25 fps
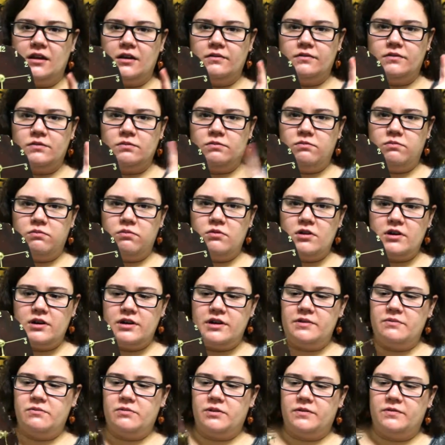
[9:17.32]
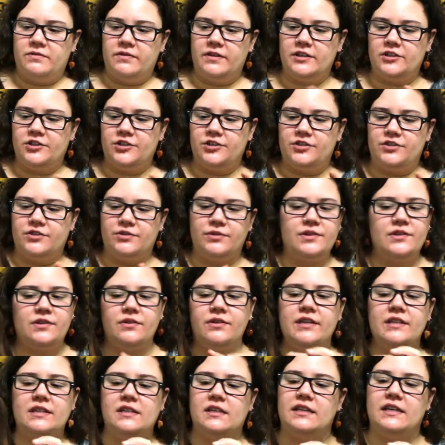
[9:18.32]
loves wood, wood pictures, so
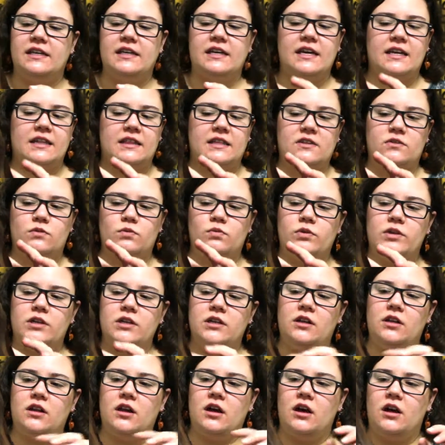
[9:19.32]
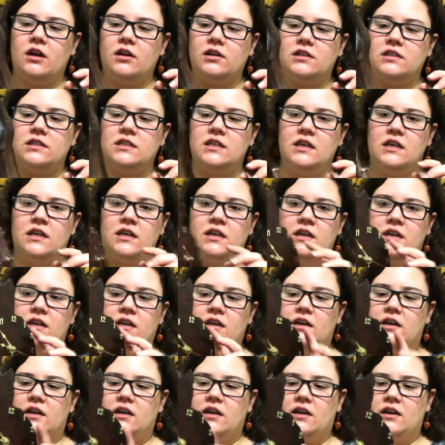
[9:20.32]
he's always looking at these wood clocks.
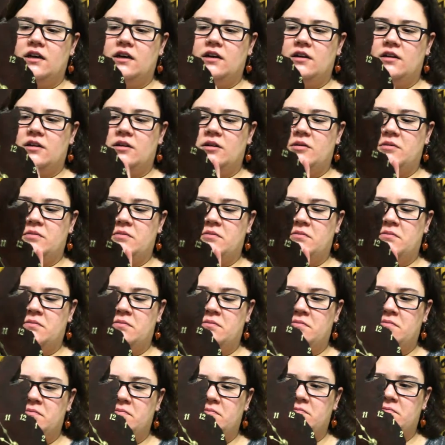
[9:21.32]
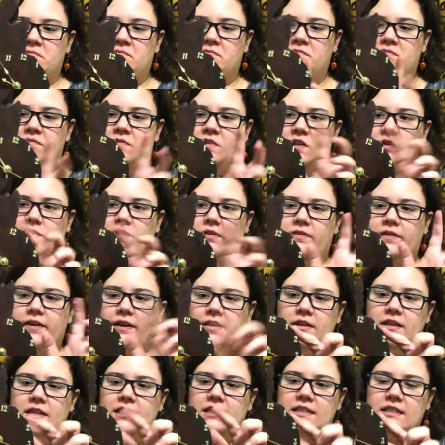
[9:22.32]
Um, we
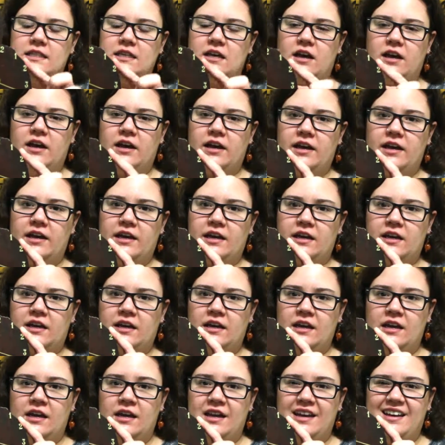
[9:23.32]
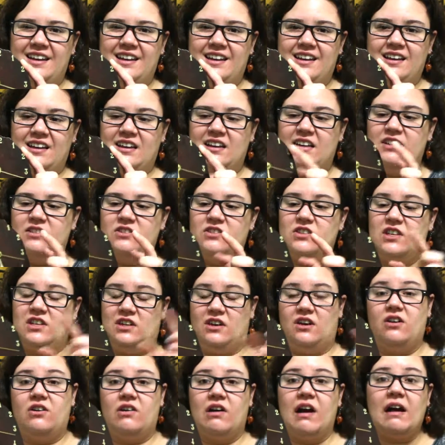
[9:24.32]
found this guy, and he was
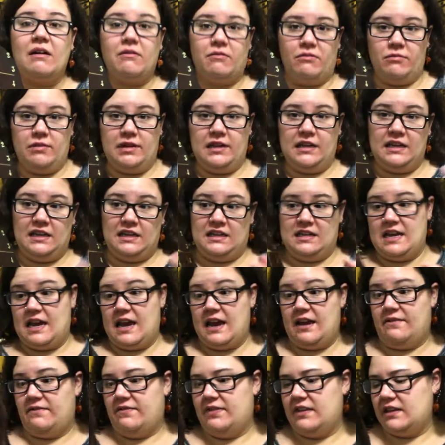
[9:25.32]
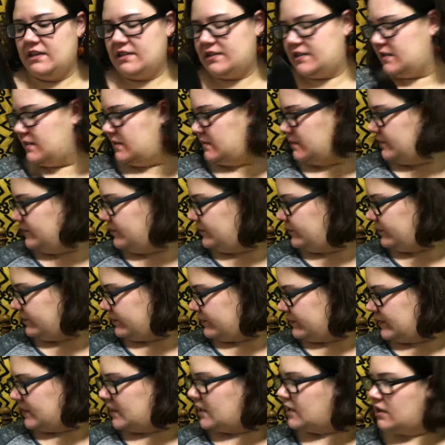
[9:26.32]
like, oh, we need to have it
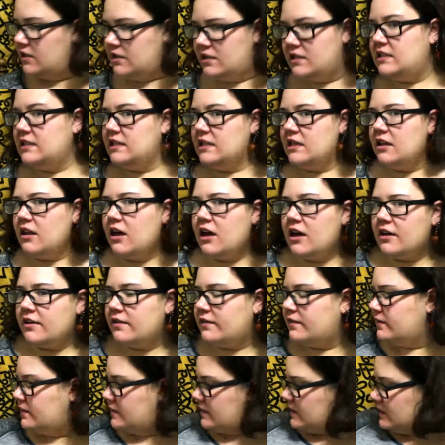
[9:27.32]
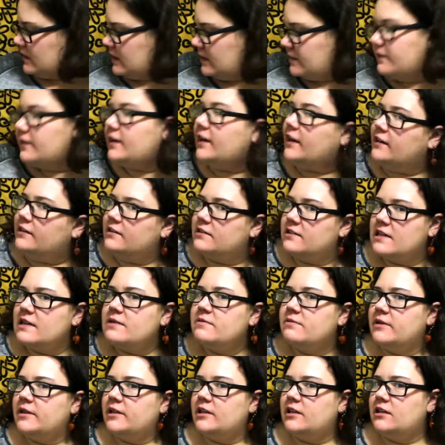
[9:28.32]
can see a lot of the stuff I
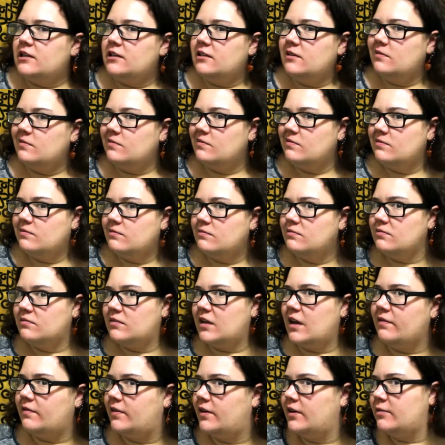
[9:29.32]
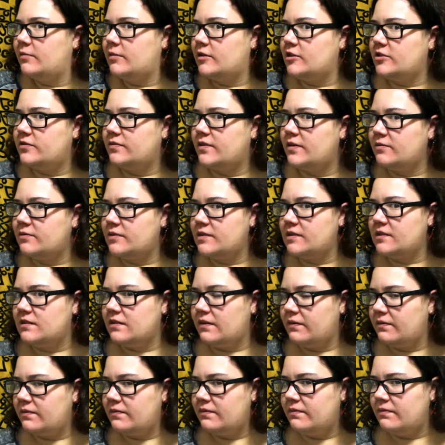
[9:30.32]
said you needed, not very much of it was
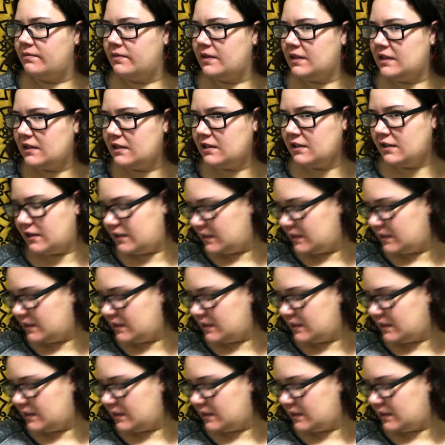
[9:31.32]
stuff he